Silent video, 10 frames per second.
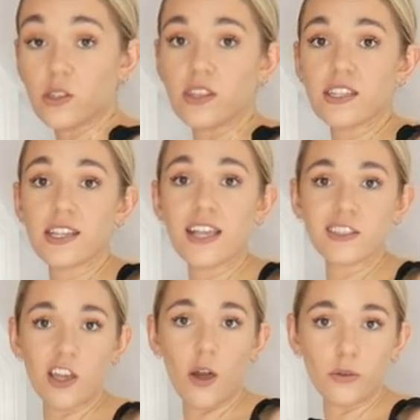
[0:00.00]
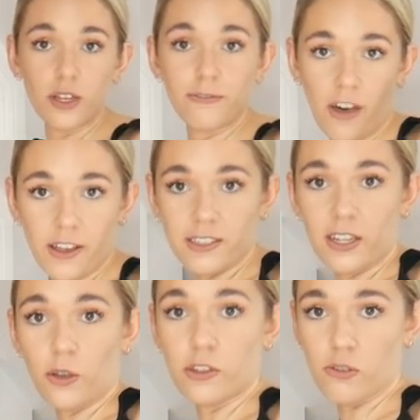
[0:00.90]
So this is the only
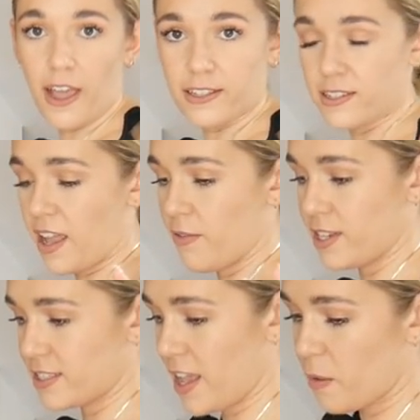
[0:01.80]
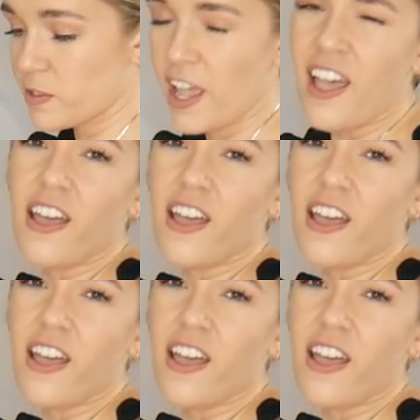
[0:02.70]
fastening on the dress. It doesn't have any zips.